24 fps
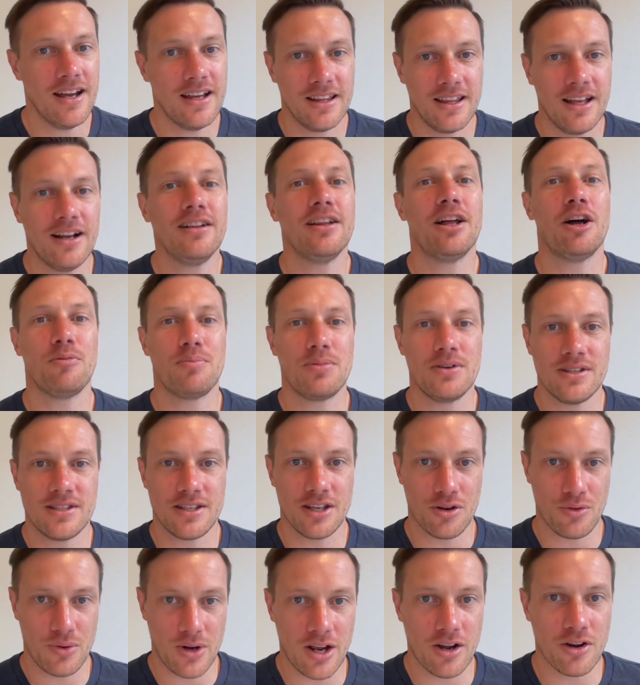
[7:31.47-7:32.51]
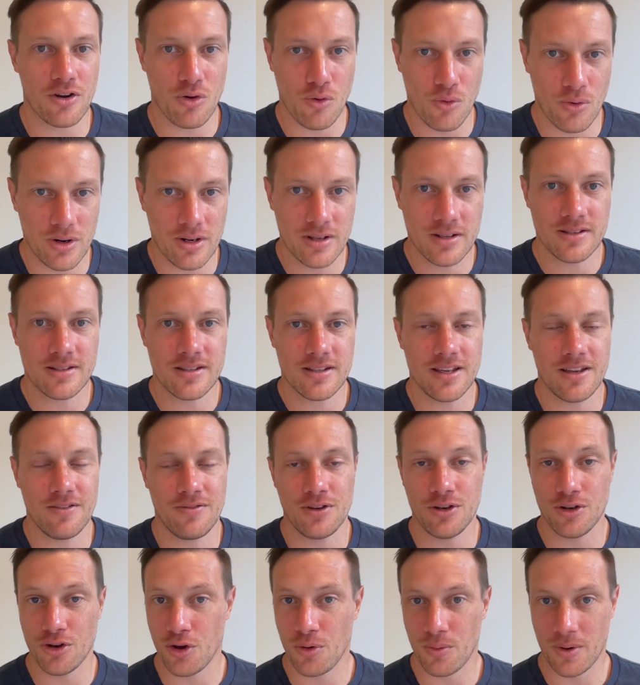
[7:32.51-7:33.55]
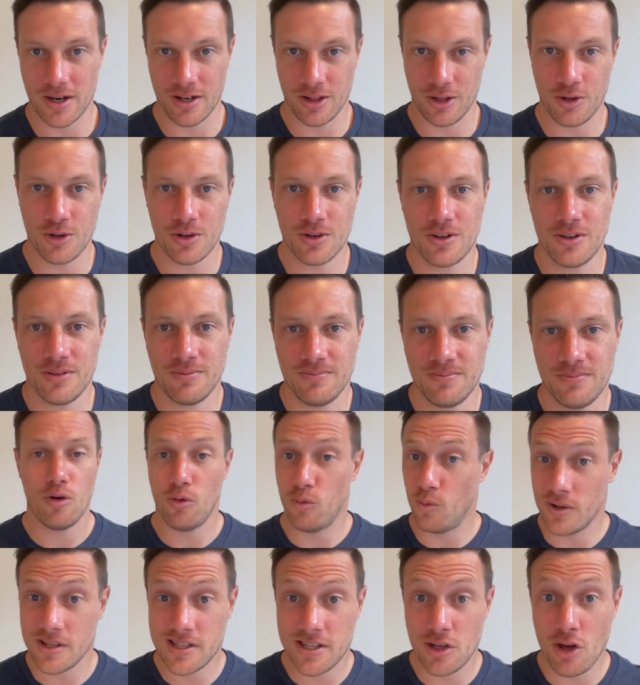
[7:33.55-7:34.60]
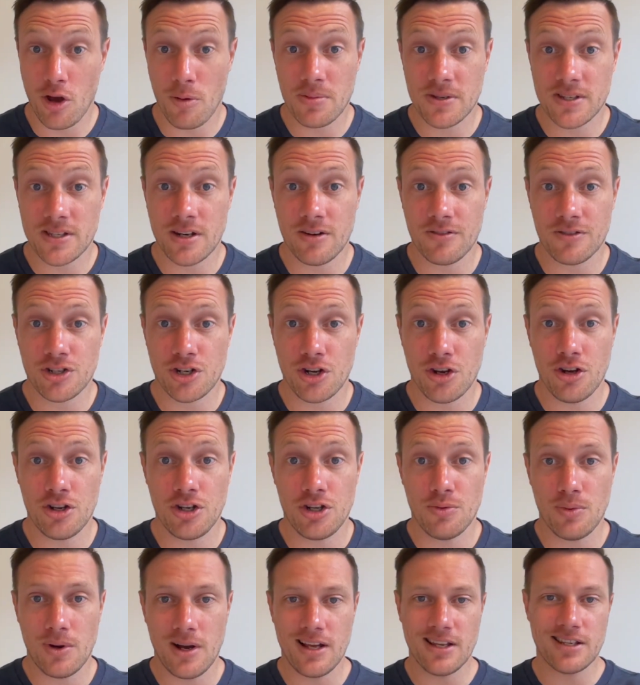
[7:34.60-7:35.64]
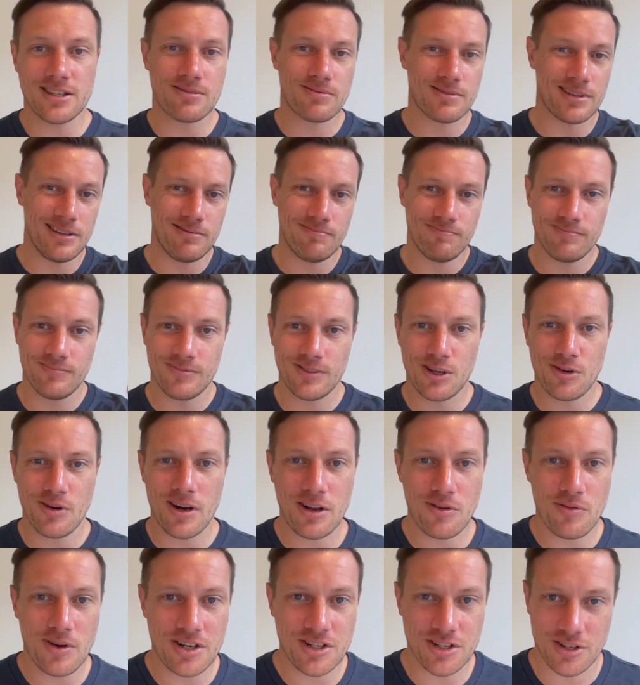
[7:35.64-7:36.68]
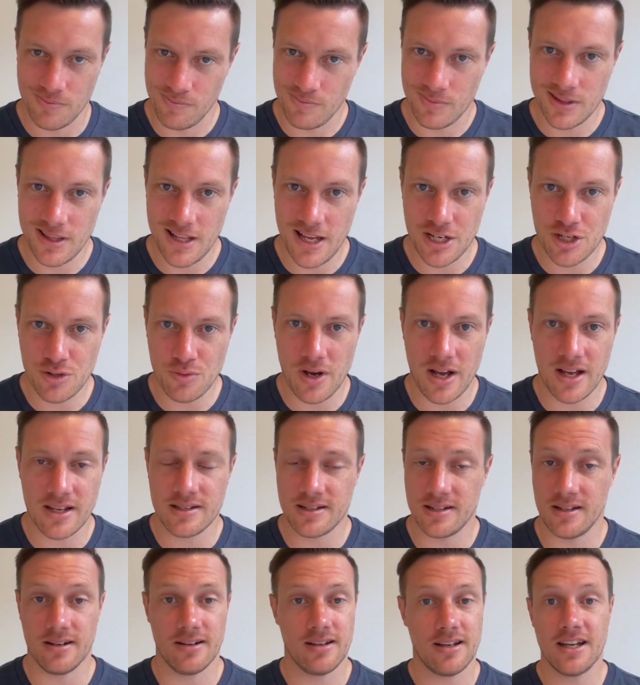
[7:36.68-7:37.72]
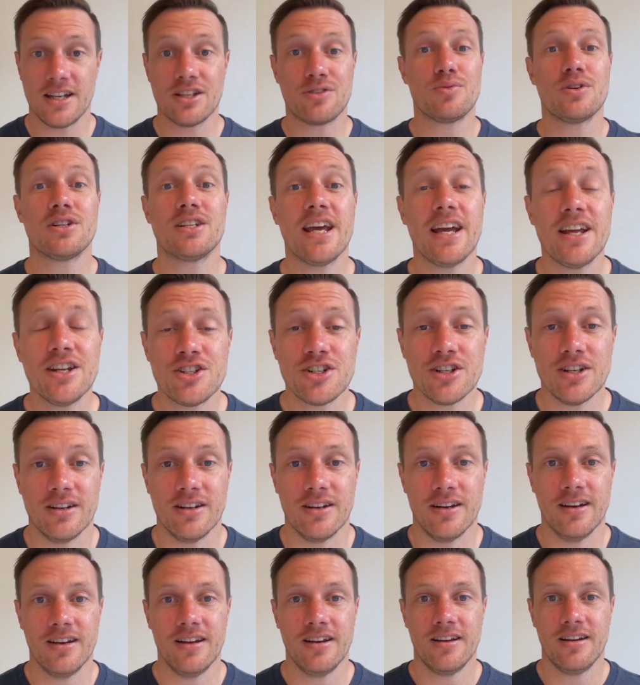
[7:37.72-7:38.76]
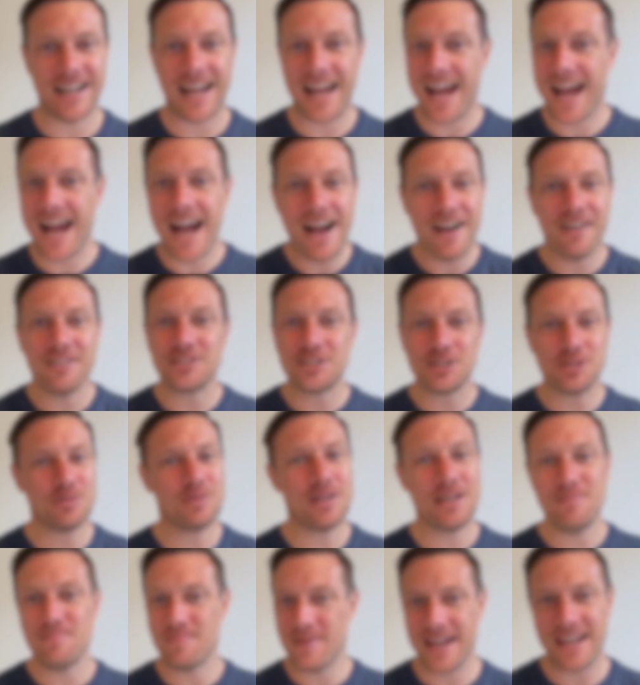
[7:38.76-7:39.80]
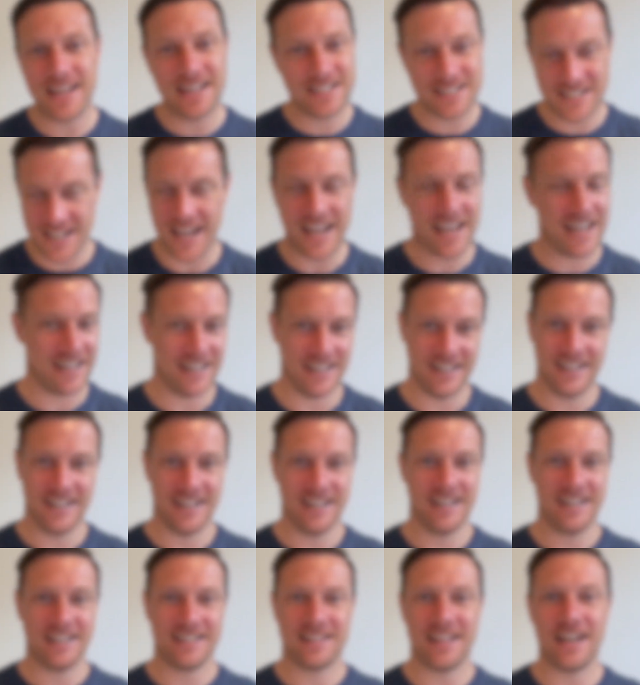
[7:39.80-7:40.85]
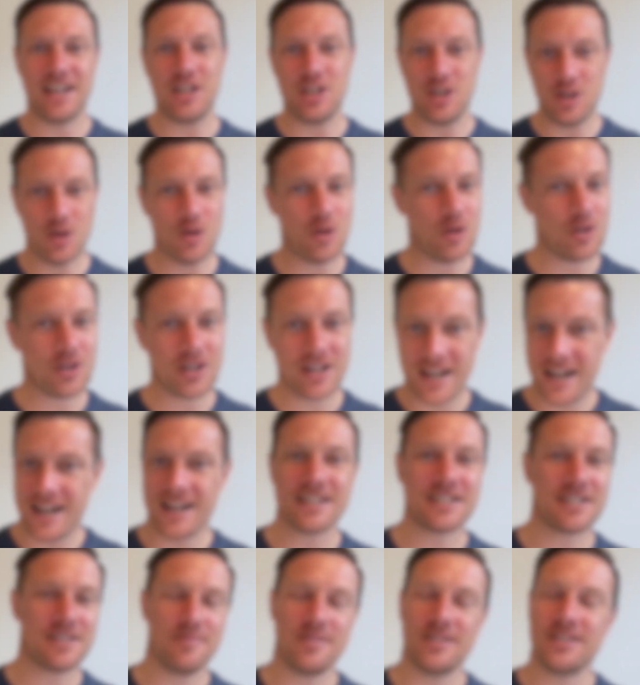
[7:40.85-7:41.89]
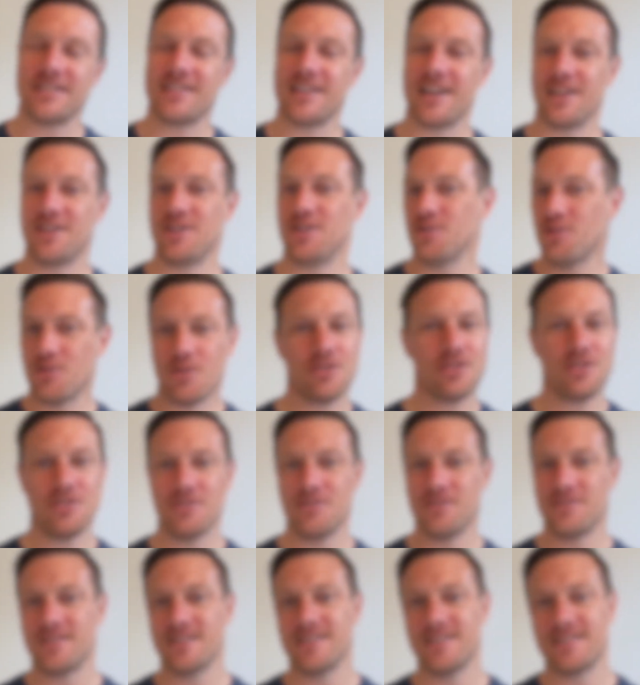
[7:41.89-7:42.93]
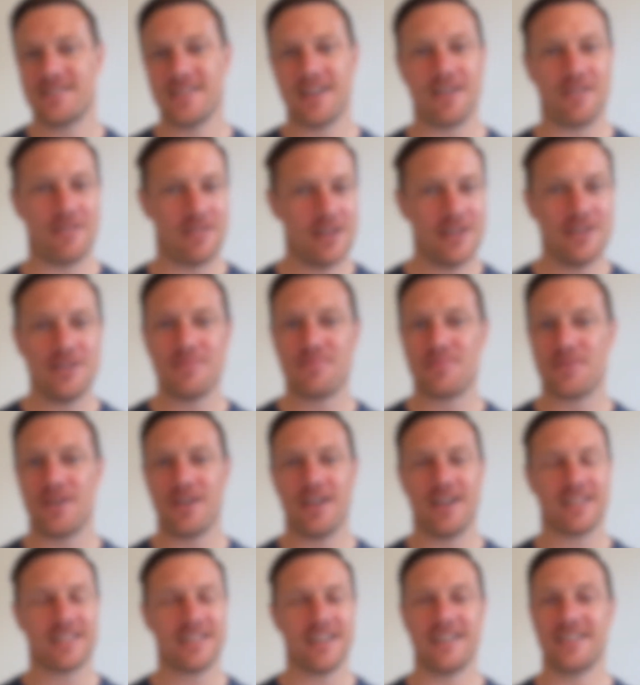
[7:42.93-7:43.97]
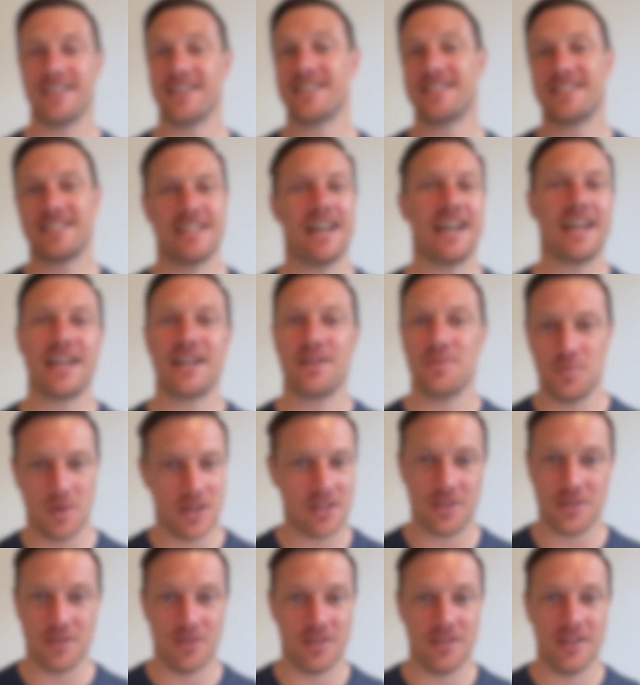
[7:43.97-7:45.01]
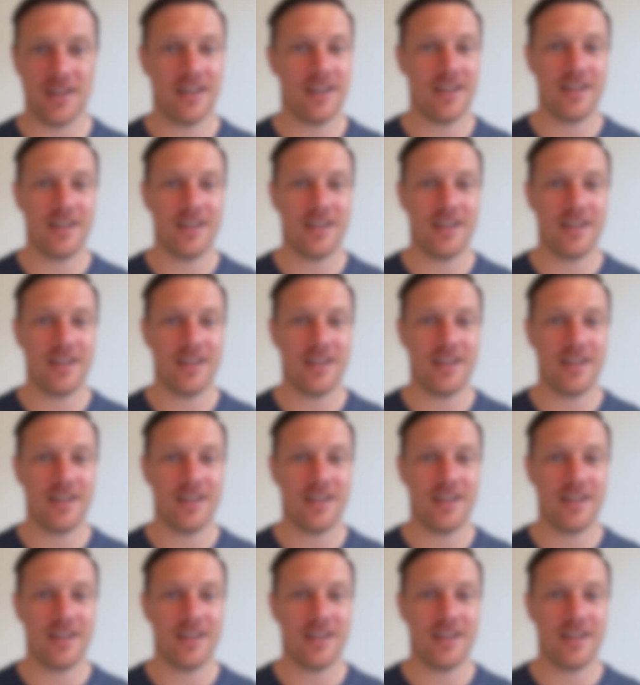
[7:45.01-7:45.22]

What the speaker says: They'll help you see around corners if you know where to look. What's the opposite of churn, you asked? Great question. Glad you asked it. It's retention. How do we maintain that your customers and your users are in your product and they're staying with you?